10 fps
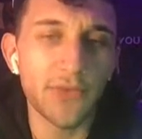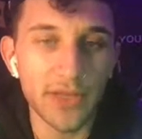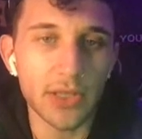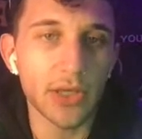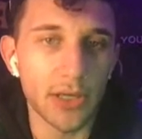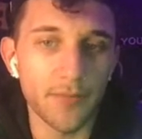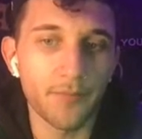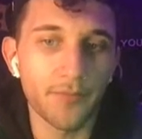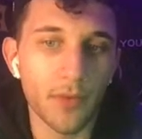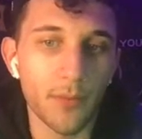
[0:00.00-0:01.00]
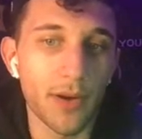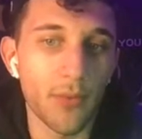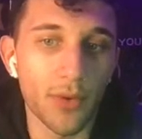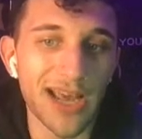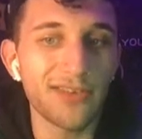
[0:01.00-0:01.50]
good. But
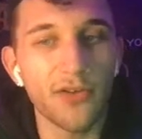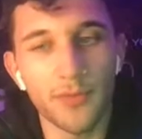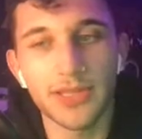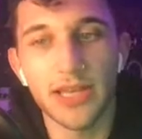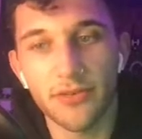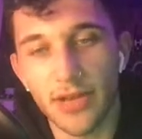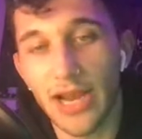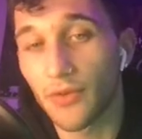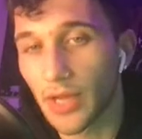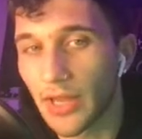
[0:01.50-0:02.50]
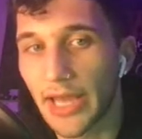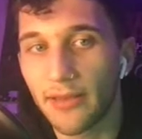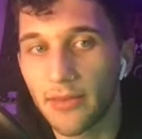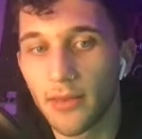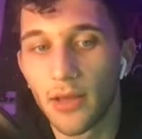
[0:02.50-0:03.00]
what I saw from us yesterday, I really
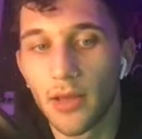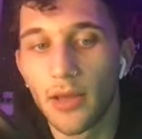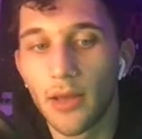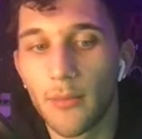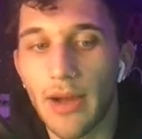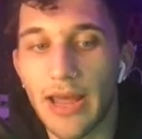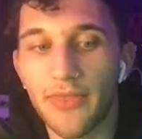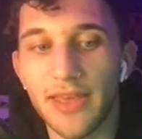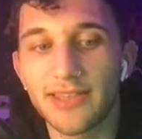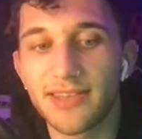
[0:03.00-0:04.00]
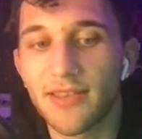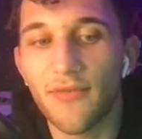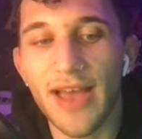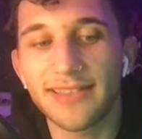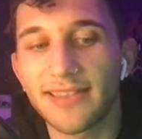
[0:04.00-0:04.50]
liked. But I think just the
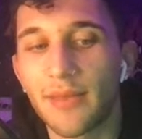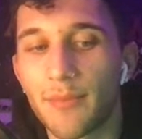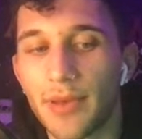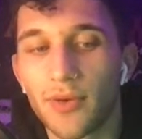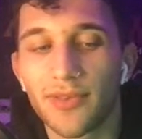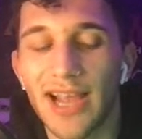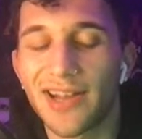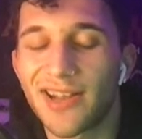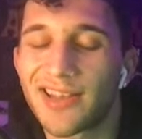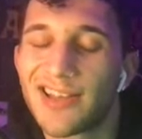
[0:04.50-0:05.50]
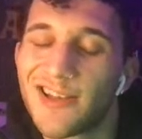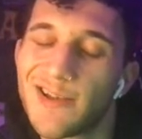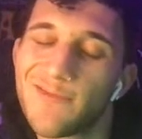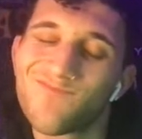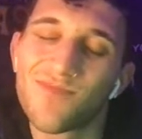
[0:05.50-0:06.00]
fact that the Bills kind of
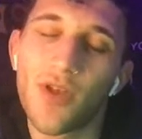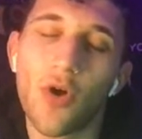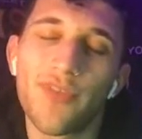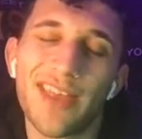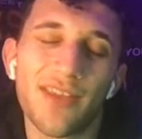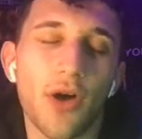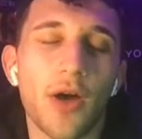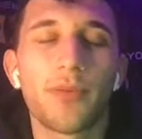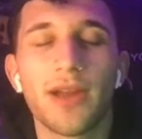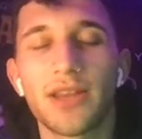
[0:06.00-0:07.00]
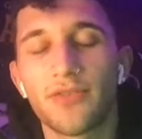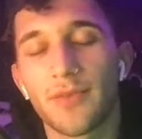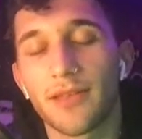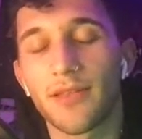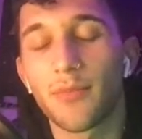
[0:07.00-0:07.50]
hold that little upper edge from
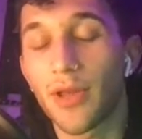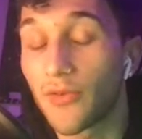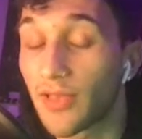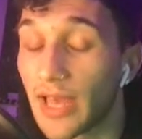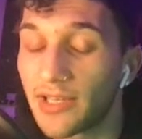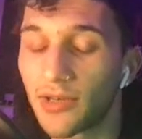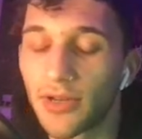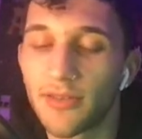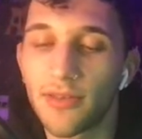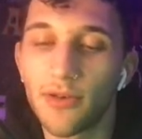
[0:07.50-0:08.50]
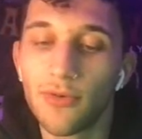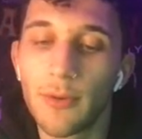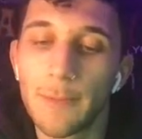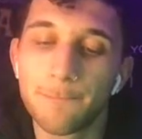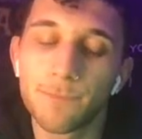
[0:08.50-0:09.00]
the playoffs last year on us too,
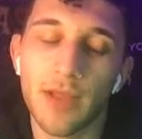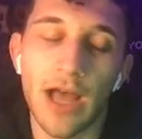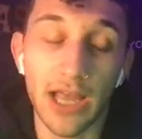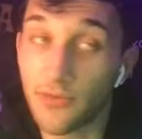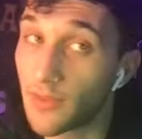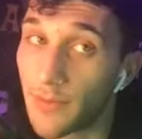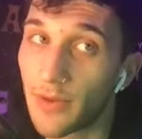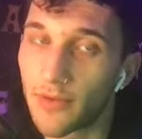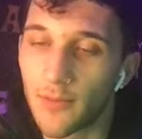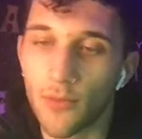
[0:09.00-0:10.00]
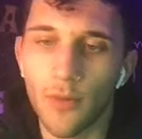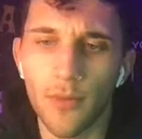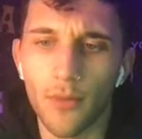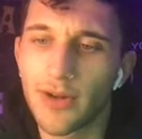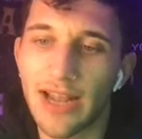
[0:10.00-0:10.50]
I give it to the Bills number one, but
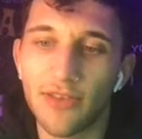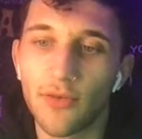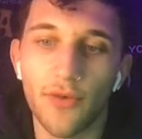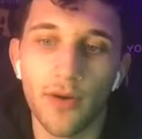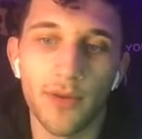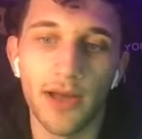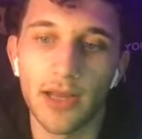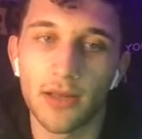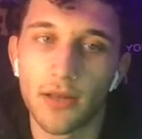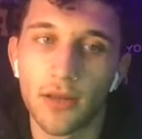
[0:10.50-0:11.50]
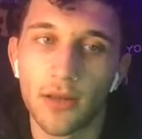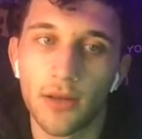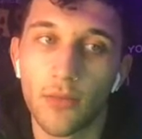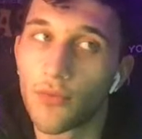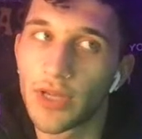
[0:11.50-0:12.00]
we're not too far behind.
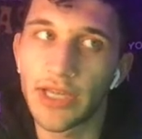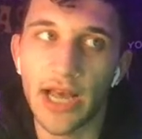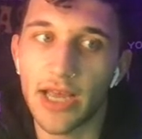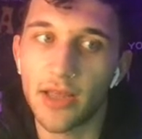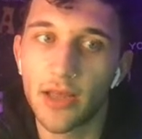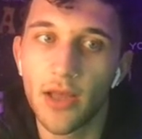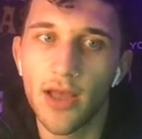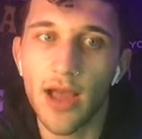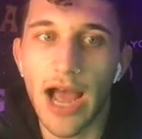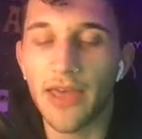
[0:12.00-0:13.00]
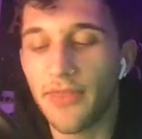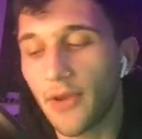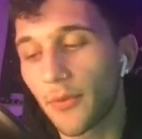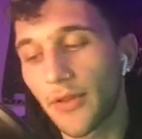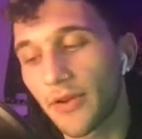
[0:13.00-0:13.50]
We're really not. I think
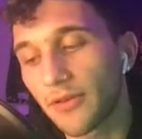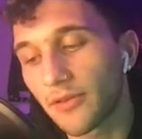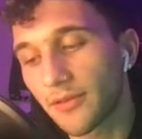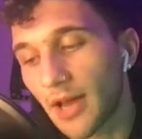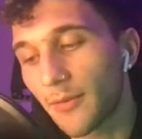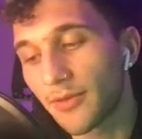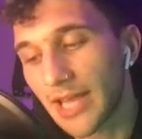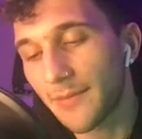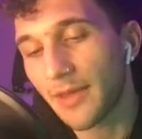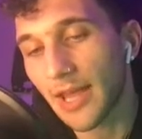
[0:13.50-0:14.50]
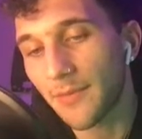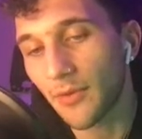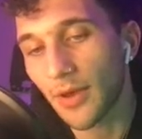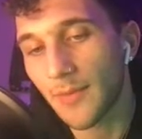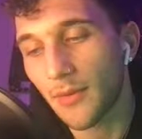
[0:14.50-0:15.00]
one of their couple statement games
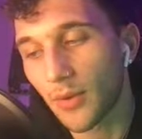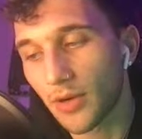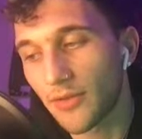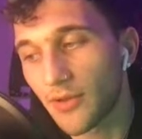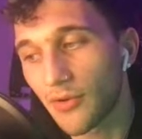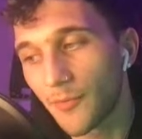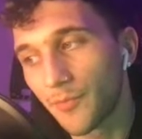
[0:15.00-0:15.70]
away, maybe 1 or 2. I